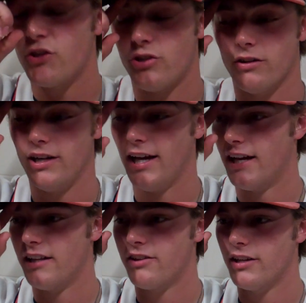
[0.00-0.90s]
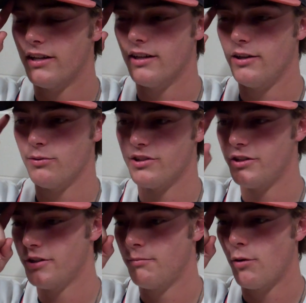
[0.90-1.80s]
Sure, yeah, it was
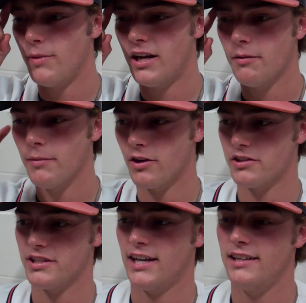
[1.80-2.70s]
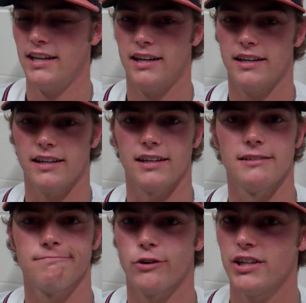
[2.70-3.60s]
good. Momentum on our side. Danny did a
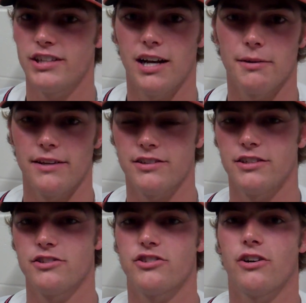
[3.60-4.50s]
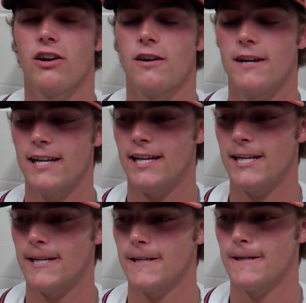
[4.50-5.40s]
great job. Gave us a good start
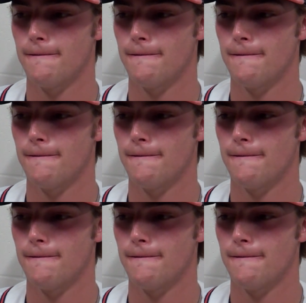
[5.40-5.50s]
and